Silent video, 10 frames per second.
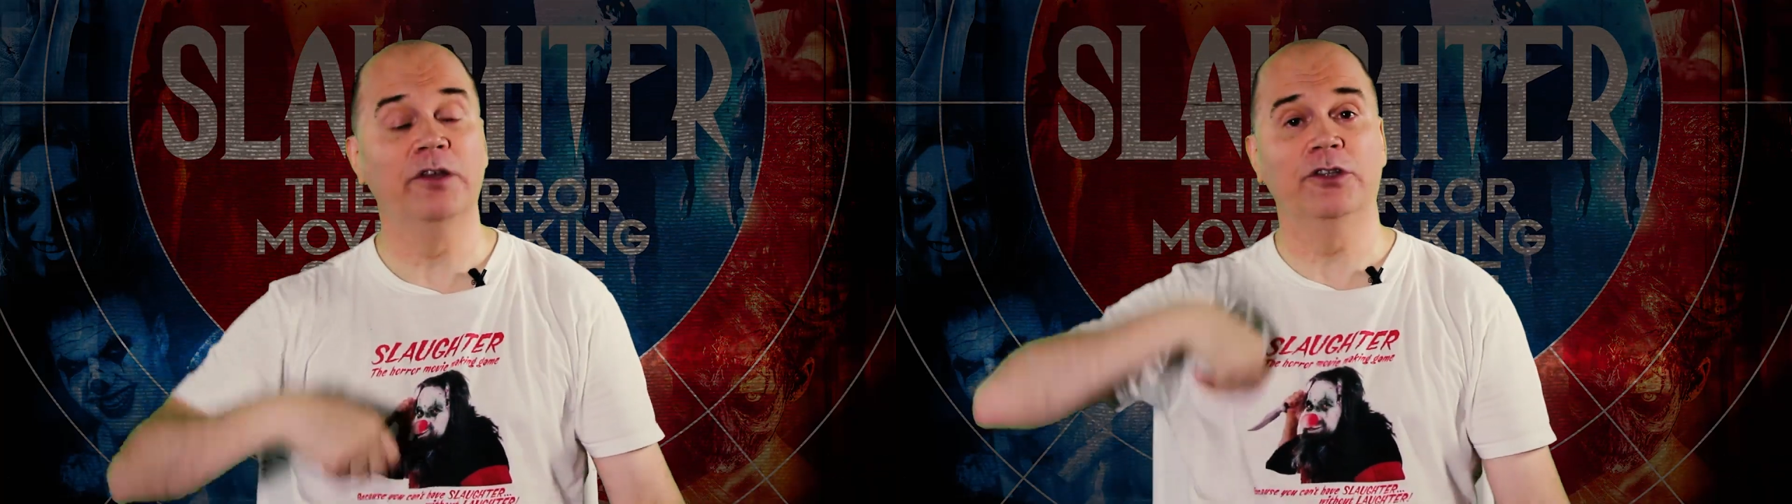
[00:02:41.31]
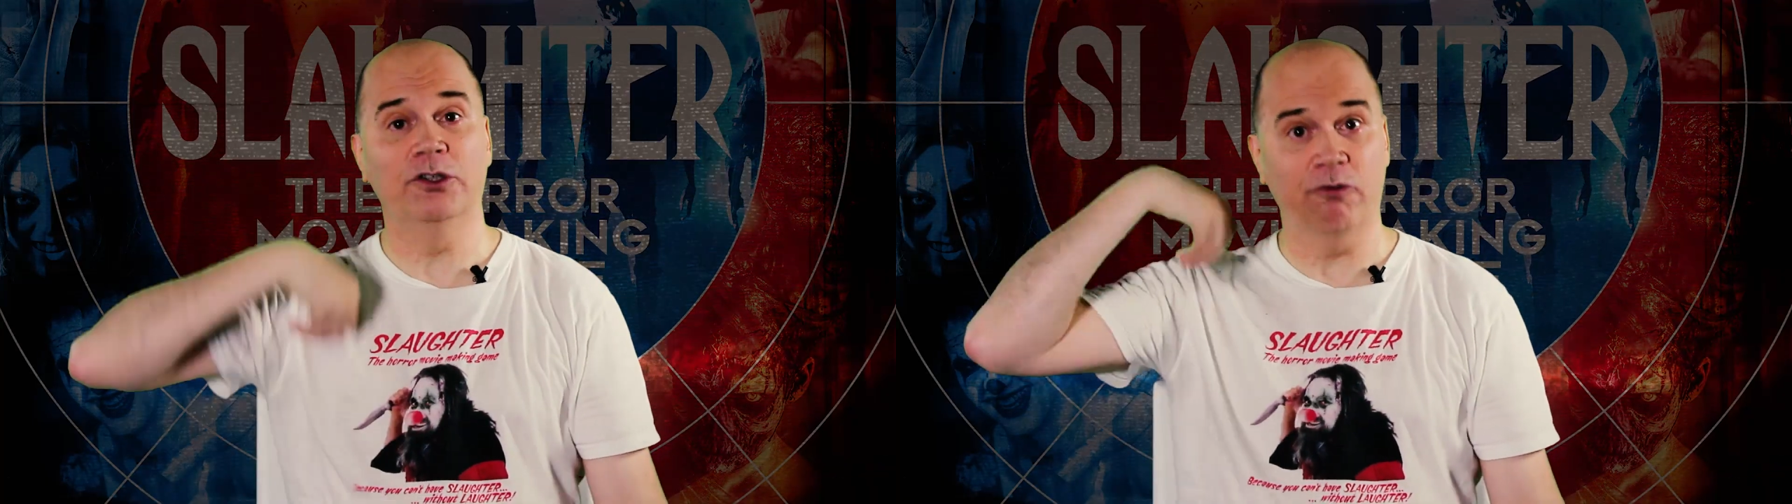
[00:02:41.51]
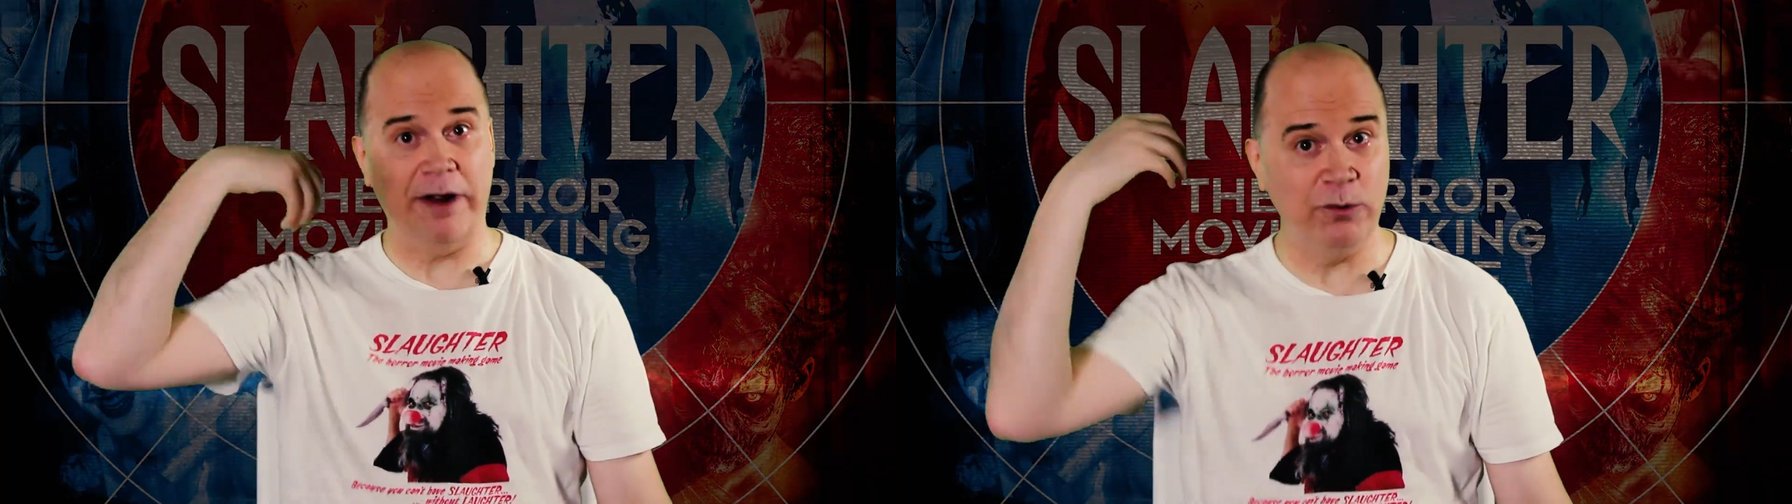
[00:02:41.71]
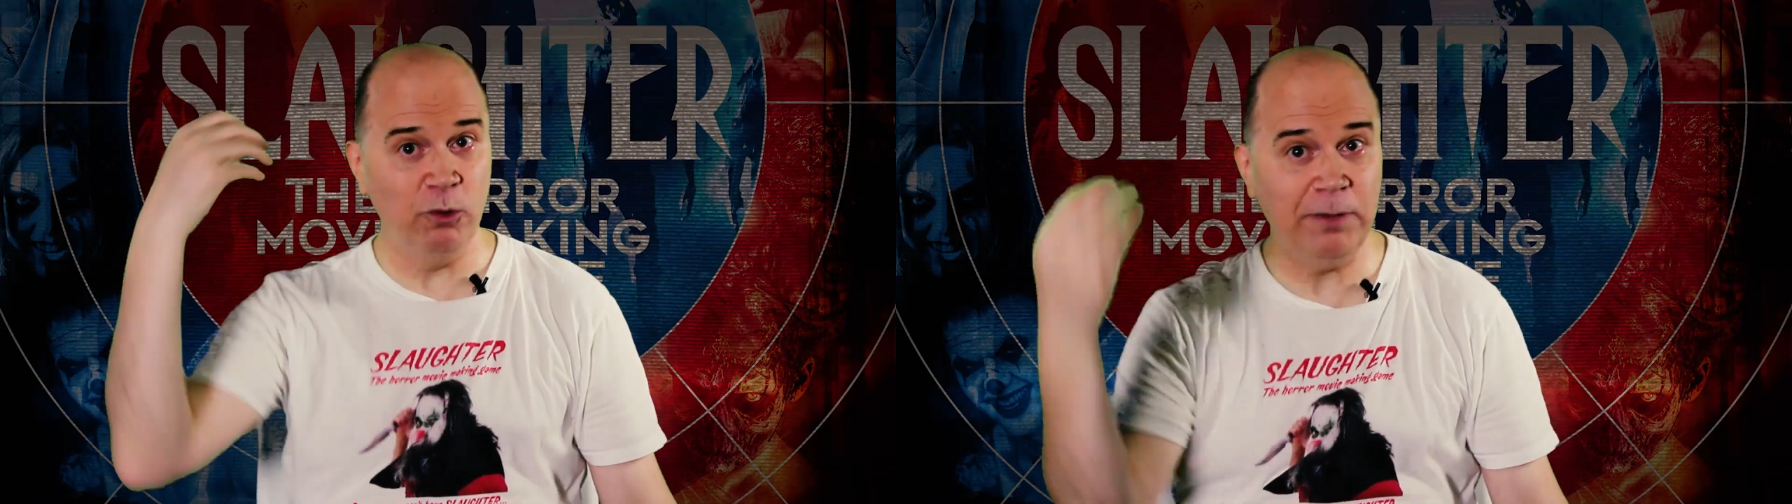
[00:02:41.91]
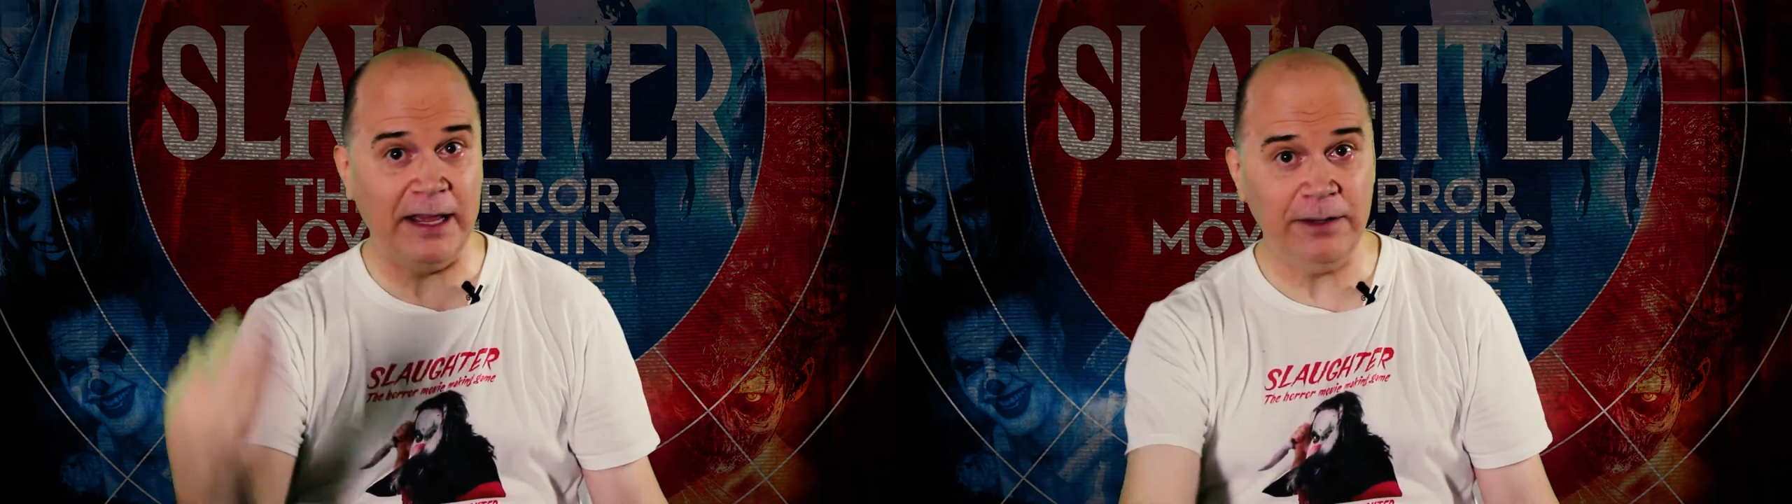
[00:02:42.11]
The director
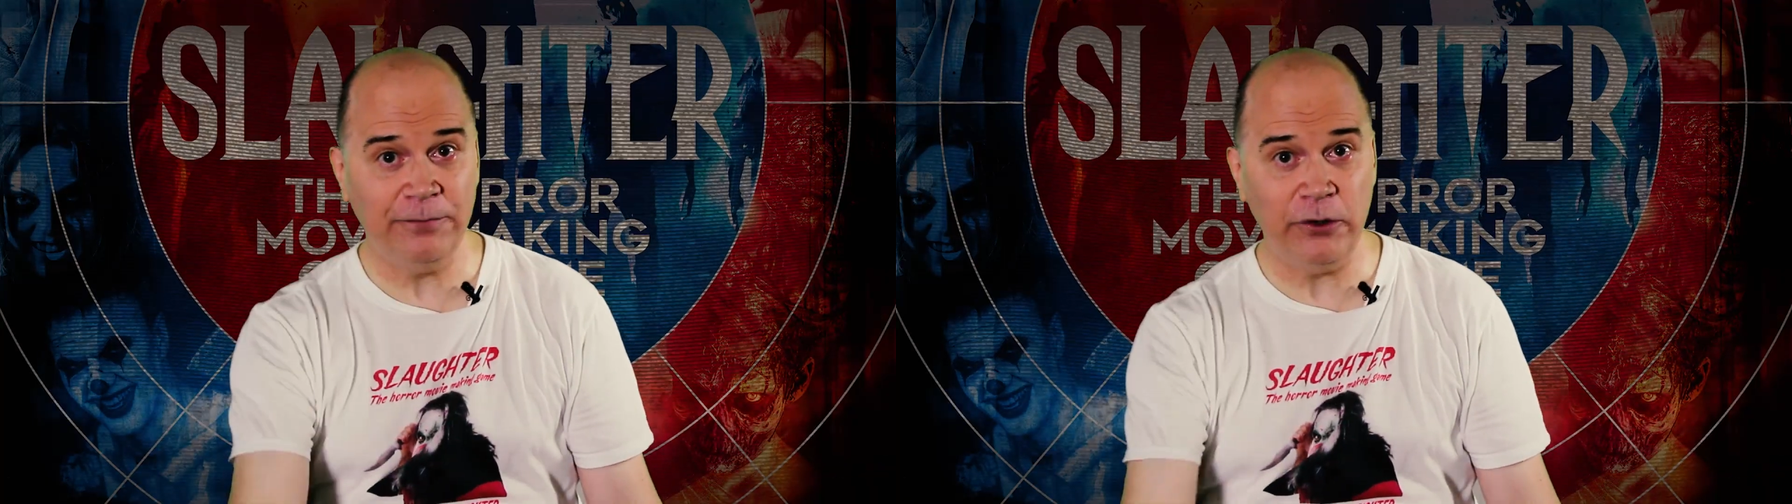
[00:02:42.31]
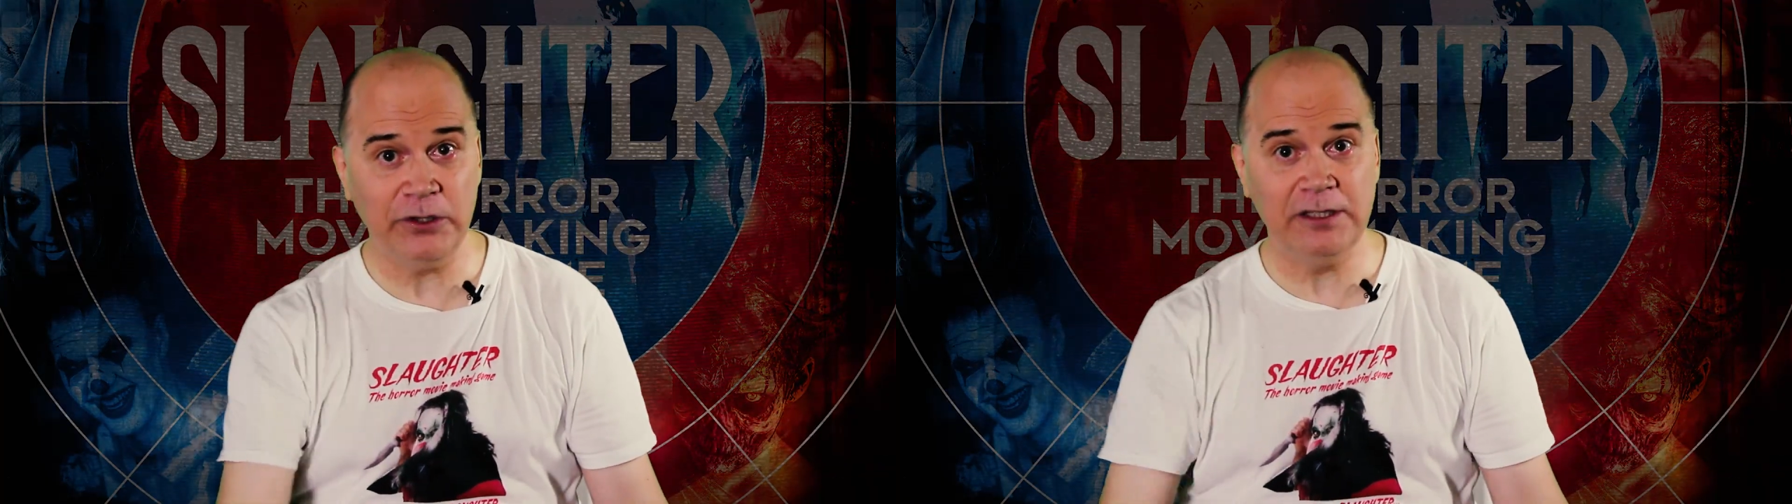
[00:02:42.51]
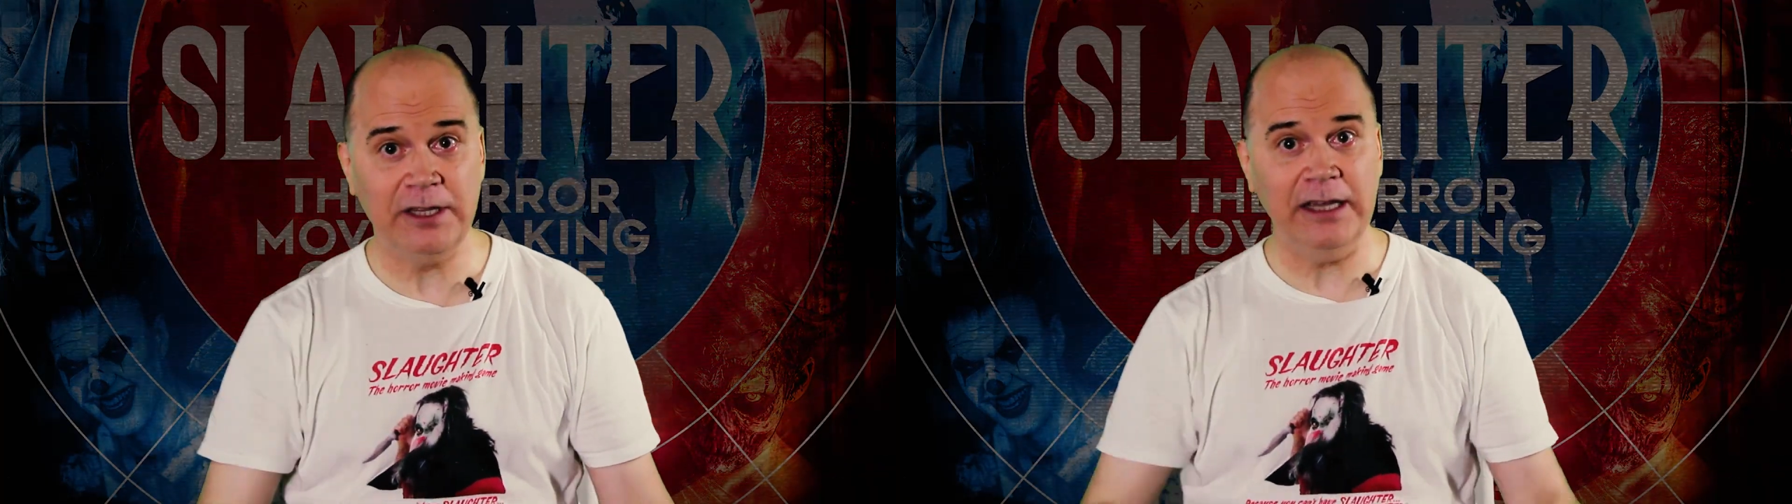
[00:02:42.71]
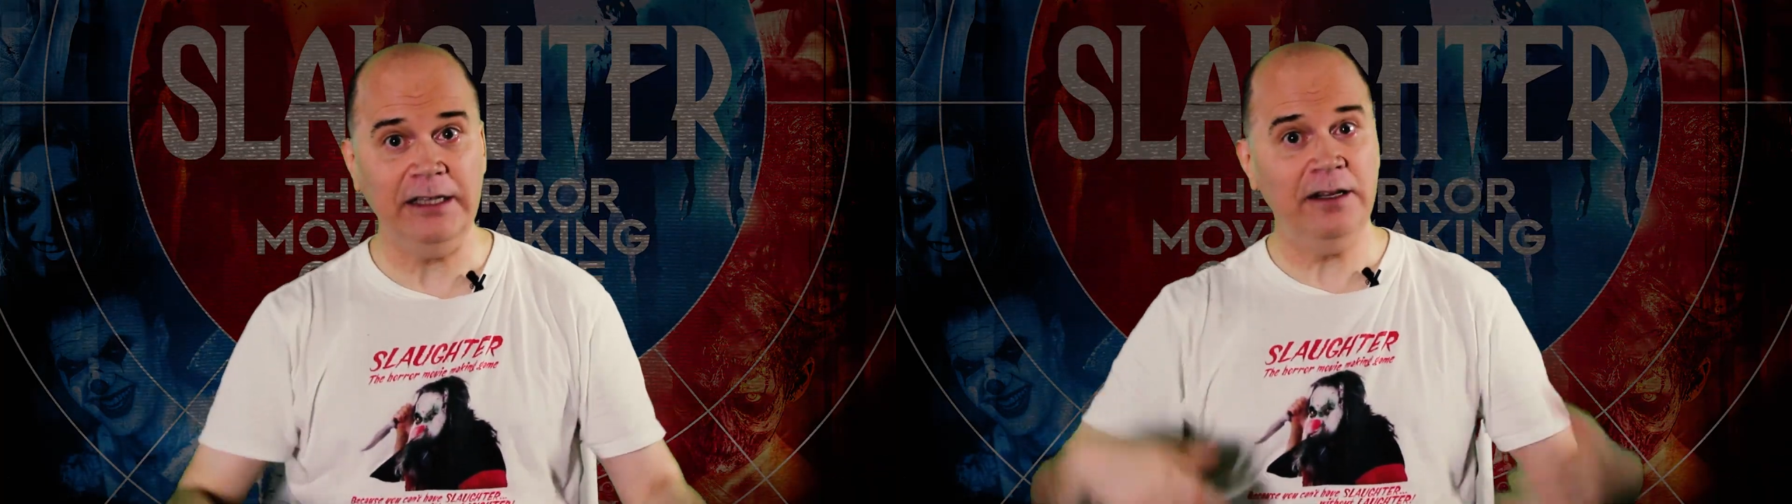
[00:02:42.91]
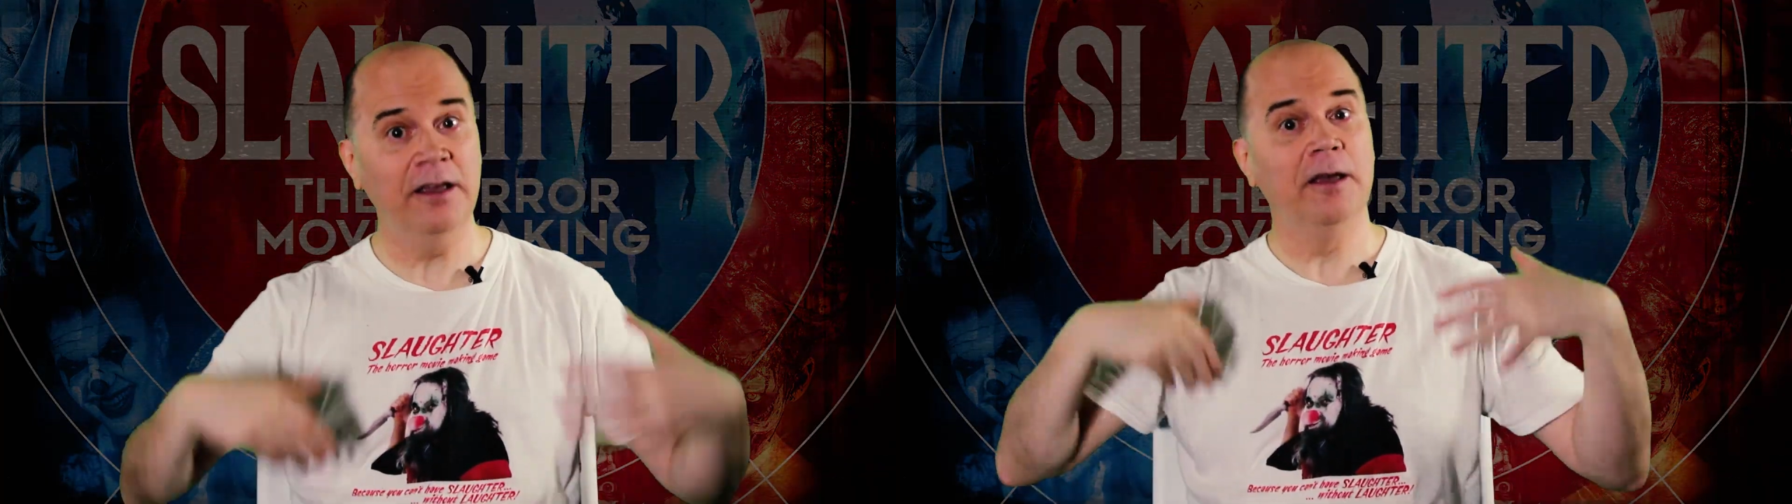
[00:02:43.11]
will play the first
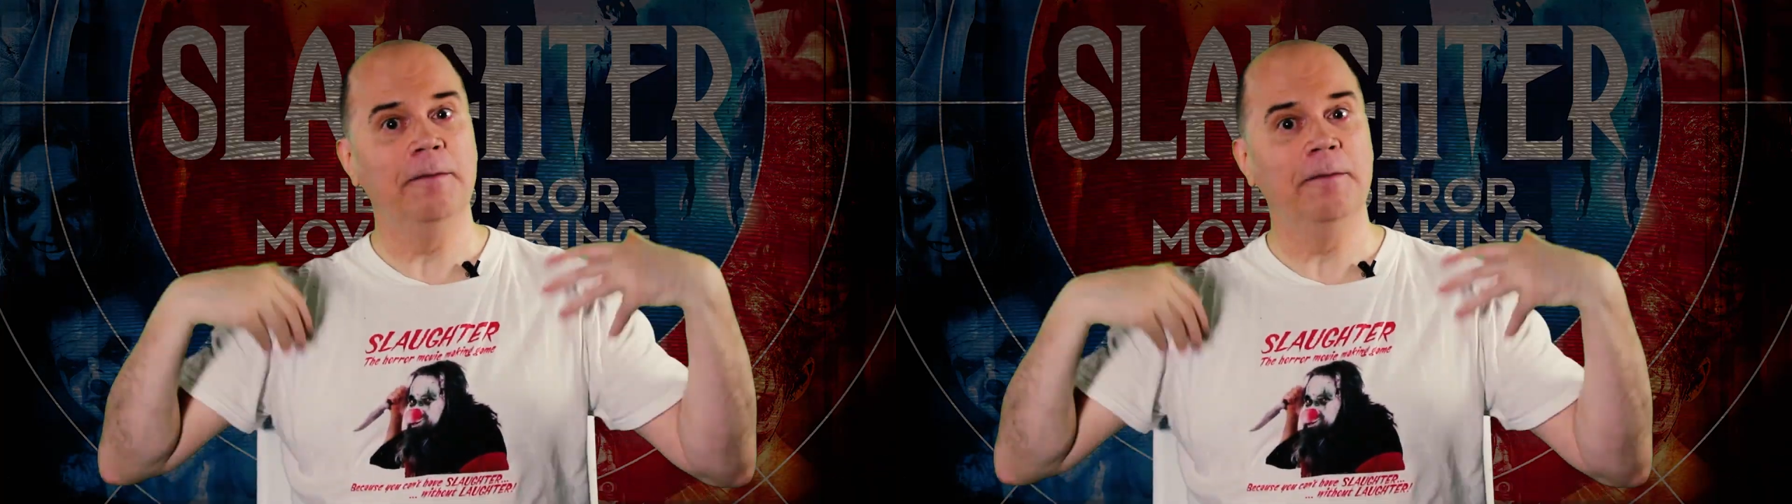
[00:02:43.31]
scene,